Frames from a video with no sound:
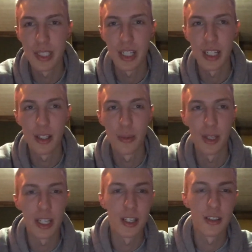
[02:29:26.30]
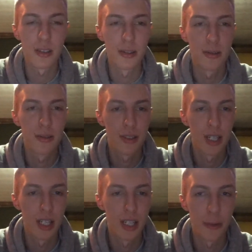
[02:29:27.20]
it a little bit later so
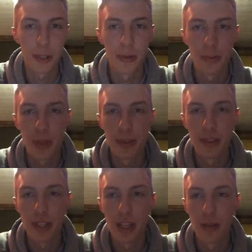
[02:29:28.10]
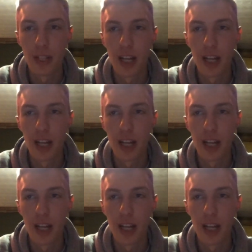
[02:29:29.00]
that works with people's schedule.